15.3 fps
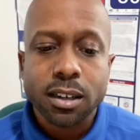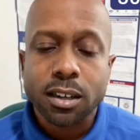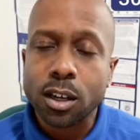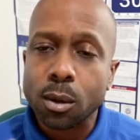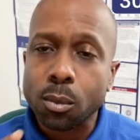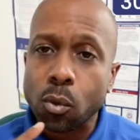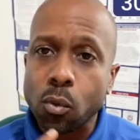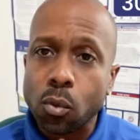
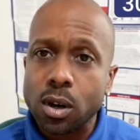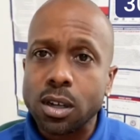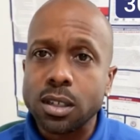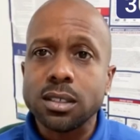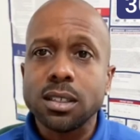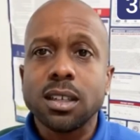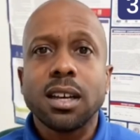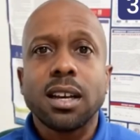Number
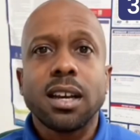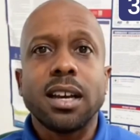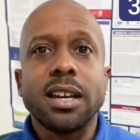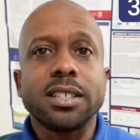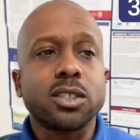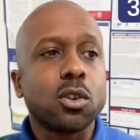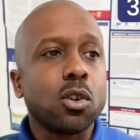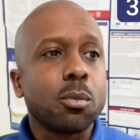one,
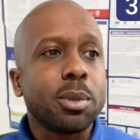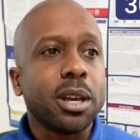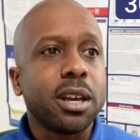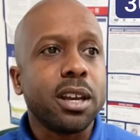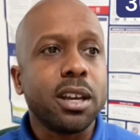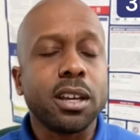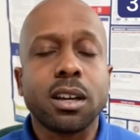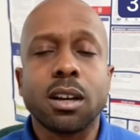it's going to be
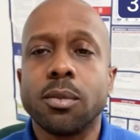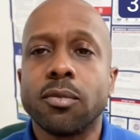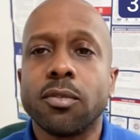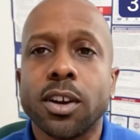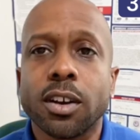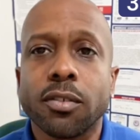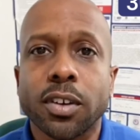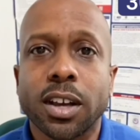an income
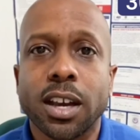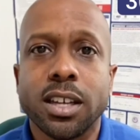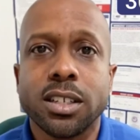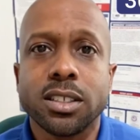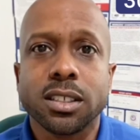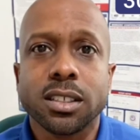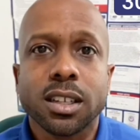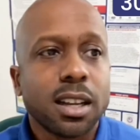
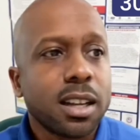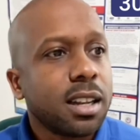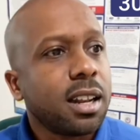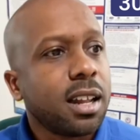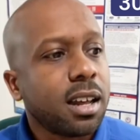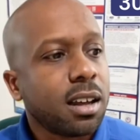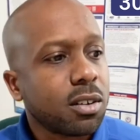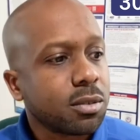verification.
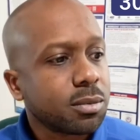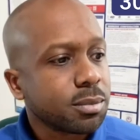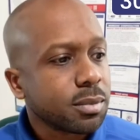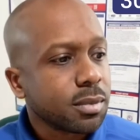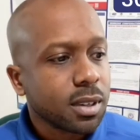Now,